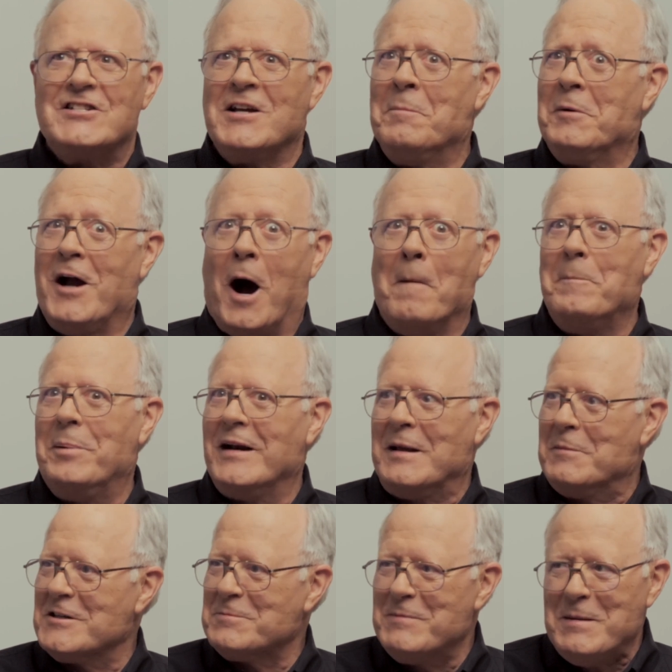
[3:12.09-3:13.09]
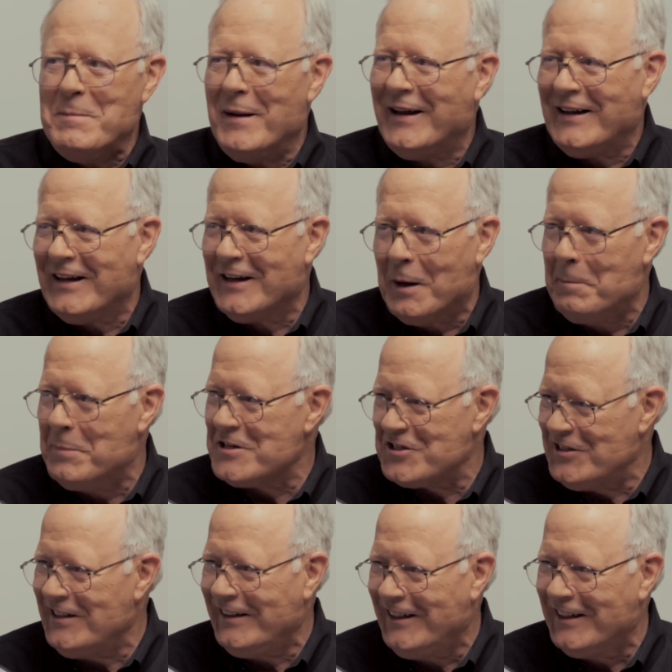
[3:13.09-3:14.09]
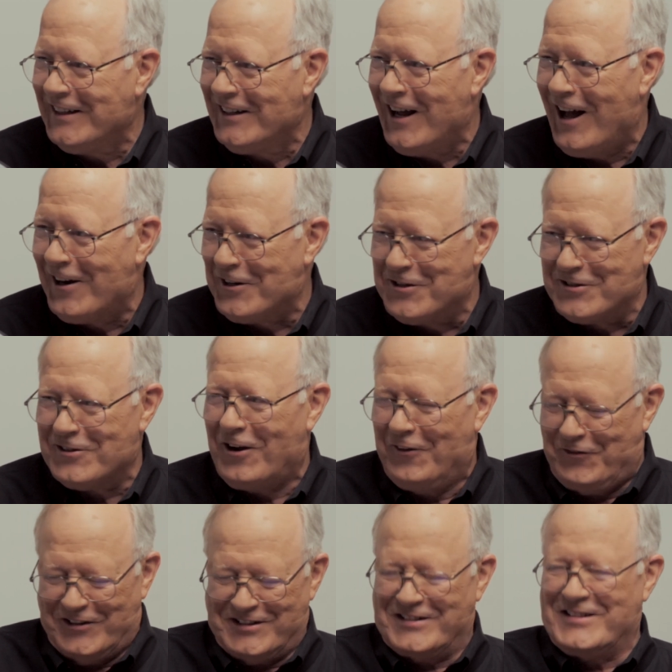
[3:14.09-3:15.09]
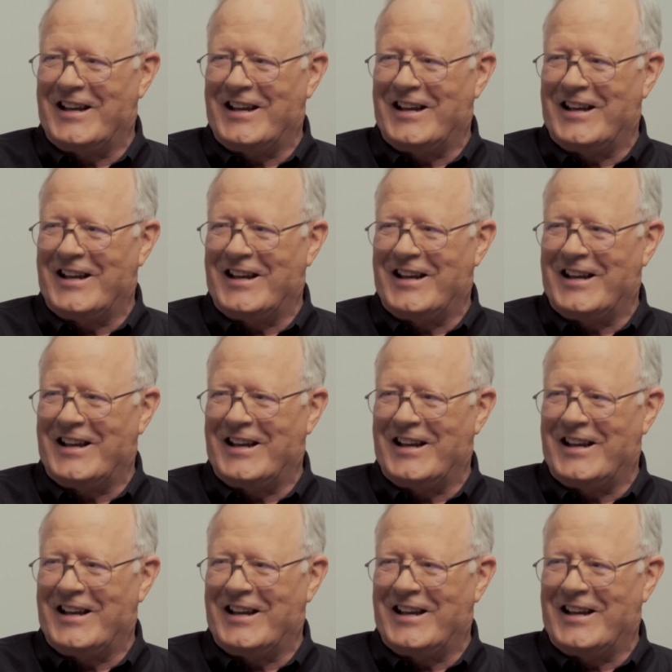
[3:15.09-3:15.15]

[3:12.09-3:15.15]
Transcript: some company must be making a bazillion dollars off this